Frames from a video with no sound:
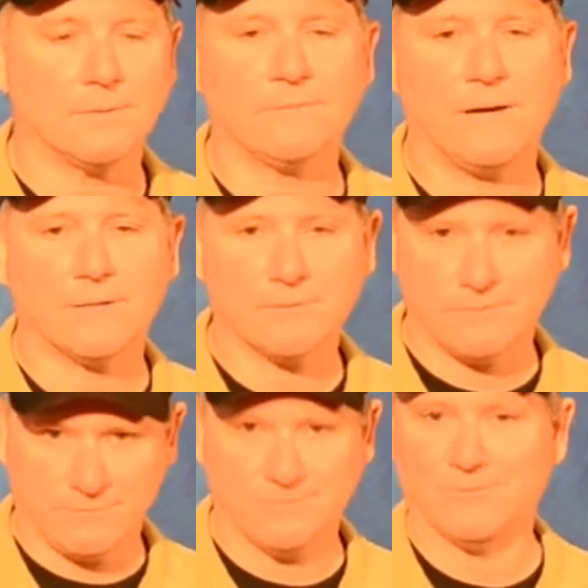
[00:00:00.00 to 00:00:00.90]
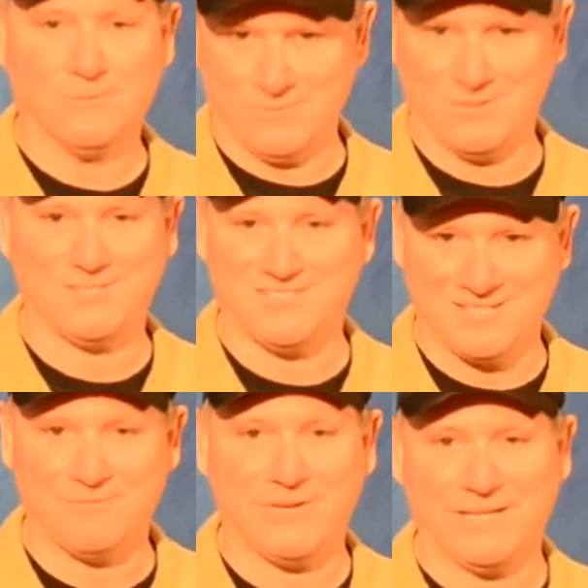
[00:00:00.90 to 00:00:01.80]
fog of the
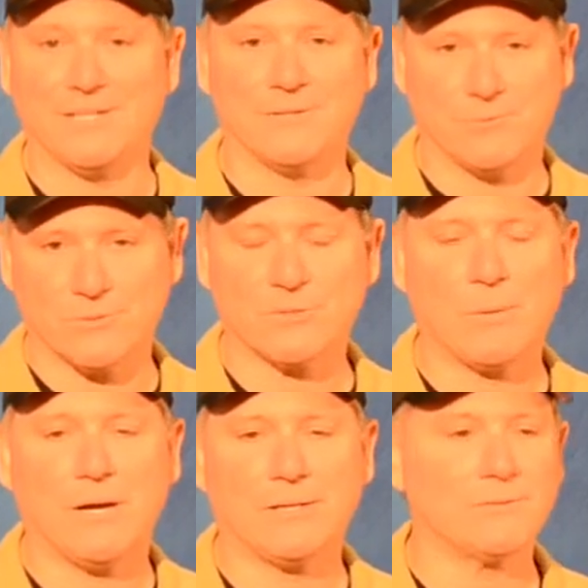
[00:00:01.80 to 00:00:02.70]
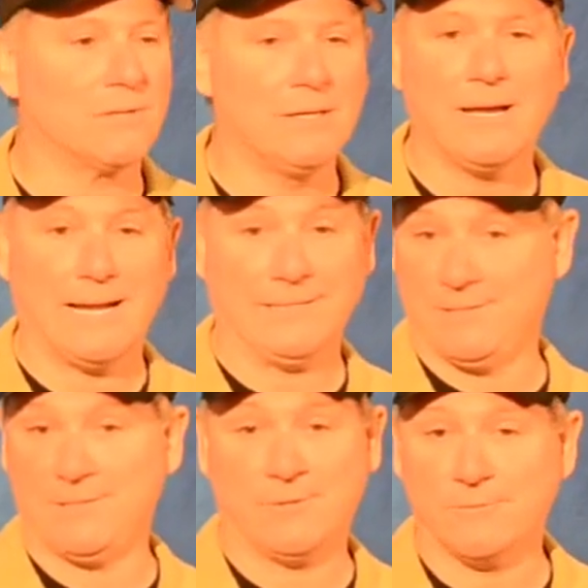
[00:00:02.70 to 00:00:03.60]
event and the response, I
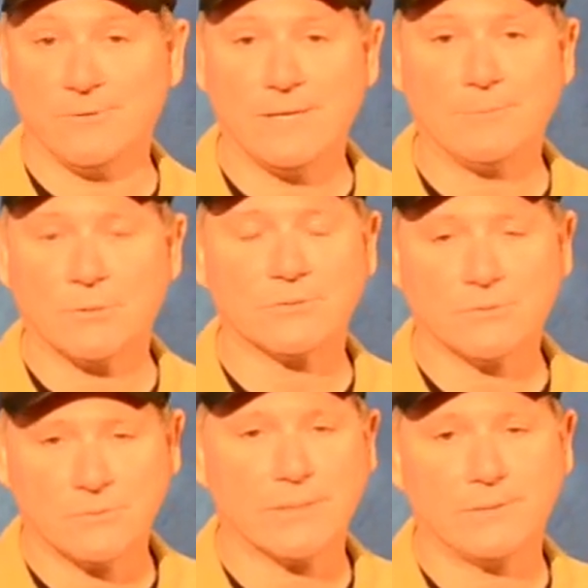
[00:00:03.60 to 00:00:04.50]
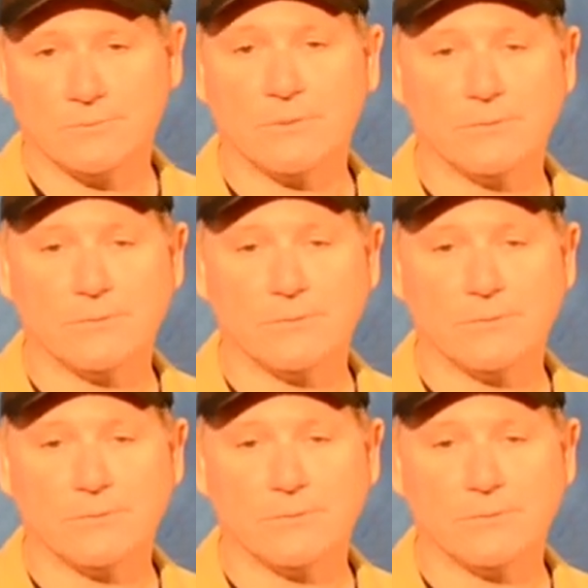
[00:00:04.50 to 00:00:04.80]
didn't interview that person, so I don't know